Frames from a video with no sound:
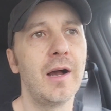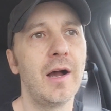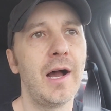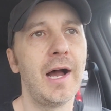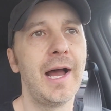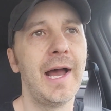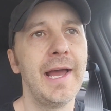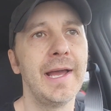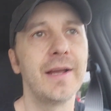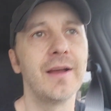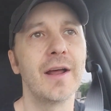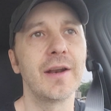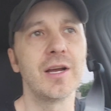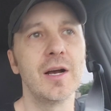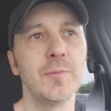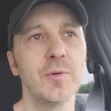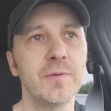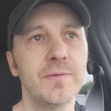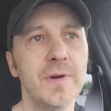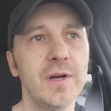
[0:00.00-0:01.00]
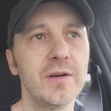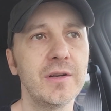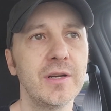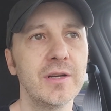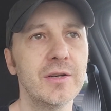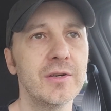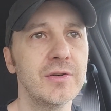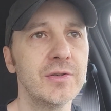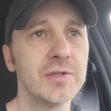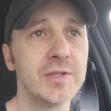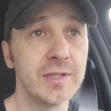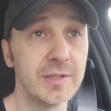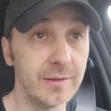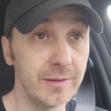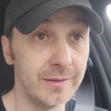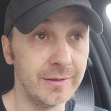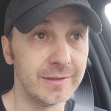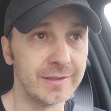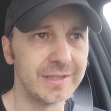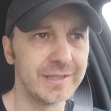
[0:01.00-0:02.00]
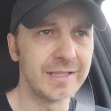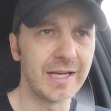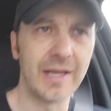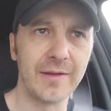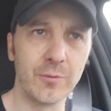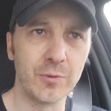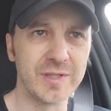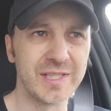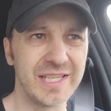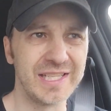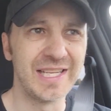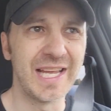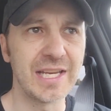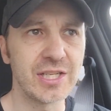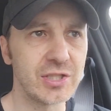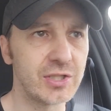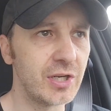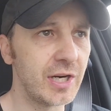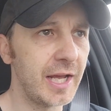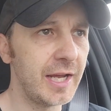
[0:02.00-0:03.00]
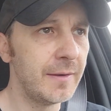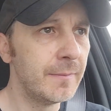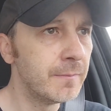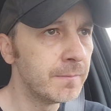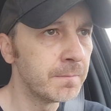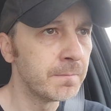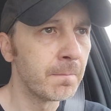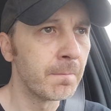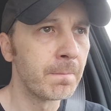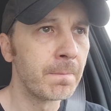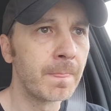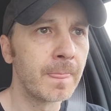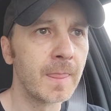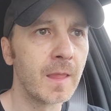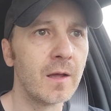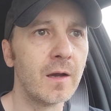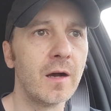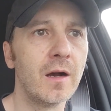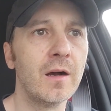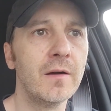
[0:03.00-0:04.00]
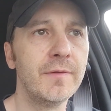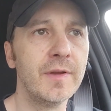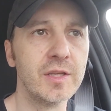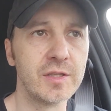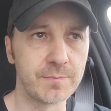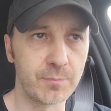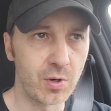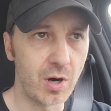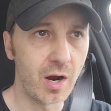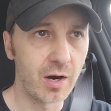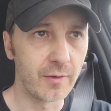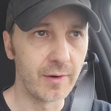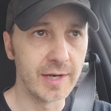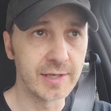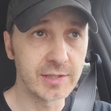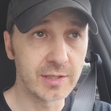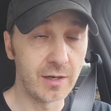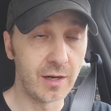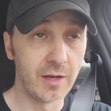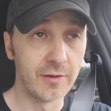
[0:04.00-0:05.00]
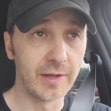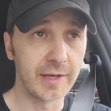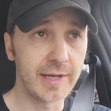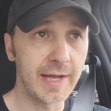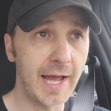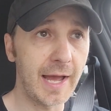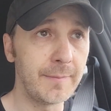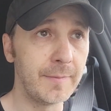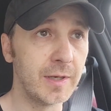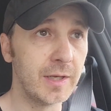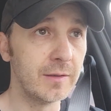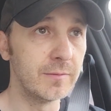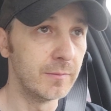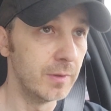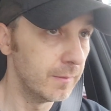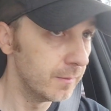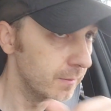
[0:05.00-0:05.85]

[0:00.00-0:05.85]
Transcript: I got a couple photos was it yesterday? Of his progress on the cabinet.